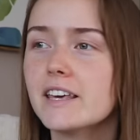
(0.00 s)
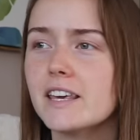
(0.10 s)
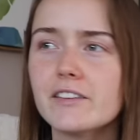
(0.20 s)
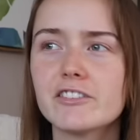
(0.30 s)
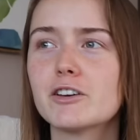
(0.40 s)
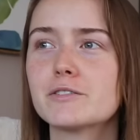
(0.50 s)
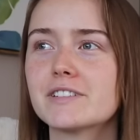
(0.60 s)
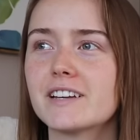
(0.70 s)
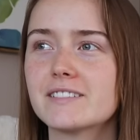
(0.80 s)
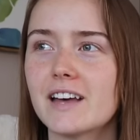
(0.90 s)
even though it's
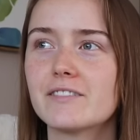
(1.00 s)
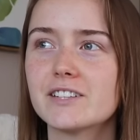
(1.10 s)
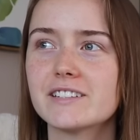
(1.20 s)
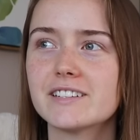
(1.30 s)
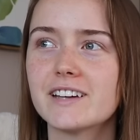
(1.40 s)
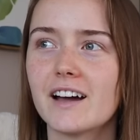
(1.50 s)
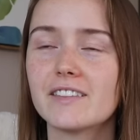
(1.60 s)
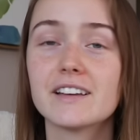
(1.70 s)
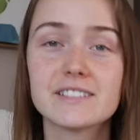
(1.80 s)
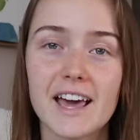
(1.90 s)
against FTC
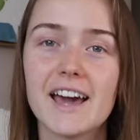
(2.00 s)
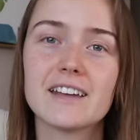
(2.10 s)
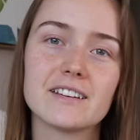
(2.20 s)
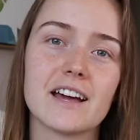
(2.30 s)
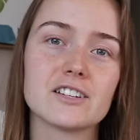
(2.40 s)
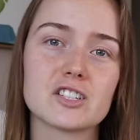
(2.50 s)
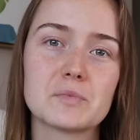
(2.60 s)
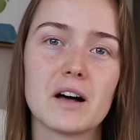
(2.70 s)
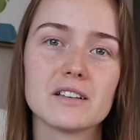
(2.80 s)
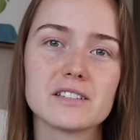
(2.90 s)
guidelines and Enagic's
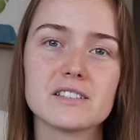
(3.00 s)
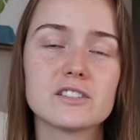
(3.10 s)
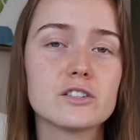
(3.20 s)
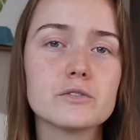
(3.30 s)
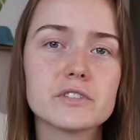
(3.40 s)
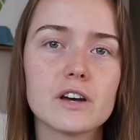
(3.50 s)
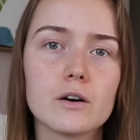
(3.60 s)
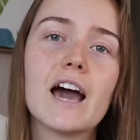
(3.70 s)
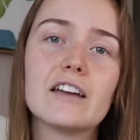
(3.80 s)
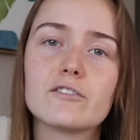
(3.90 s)
policies to do
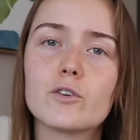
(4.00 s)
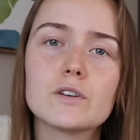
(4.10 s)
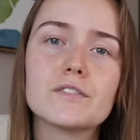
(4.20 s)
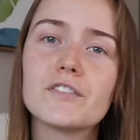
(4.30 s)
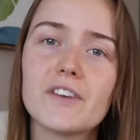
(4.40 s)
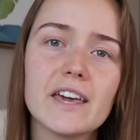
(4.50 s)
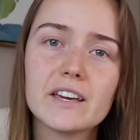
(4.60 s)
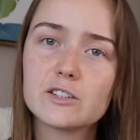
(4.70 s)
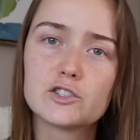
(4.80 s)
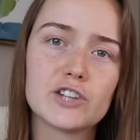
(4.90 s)
so, and form
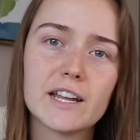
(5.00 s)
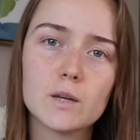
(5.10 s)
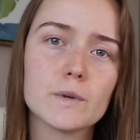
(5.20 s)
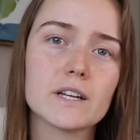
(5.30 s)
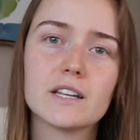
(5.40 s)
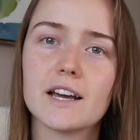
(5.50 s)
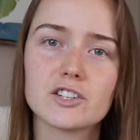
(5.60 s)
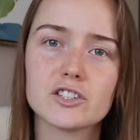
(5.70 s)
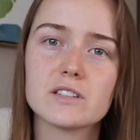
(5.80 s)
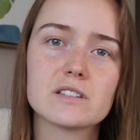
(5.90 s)
fake, genuine
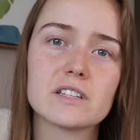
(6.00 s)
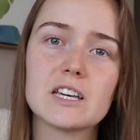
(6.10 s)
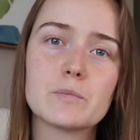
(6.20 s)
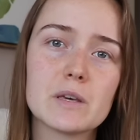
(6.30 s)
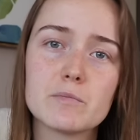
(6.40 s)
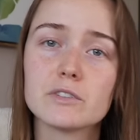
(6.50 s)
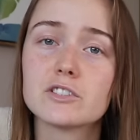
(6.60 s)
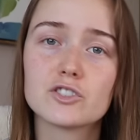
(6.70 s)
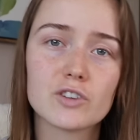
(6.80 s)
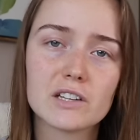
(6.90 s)
connections to get people to
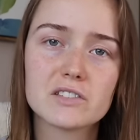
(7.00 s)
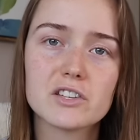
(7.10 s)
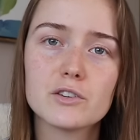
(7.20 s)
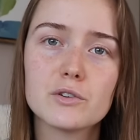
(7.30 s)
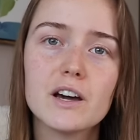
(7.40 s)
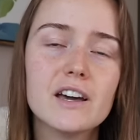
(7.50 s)
trust you,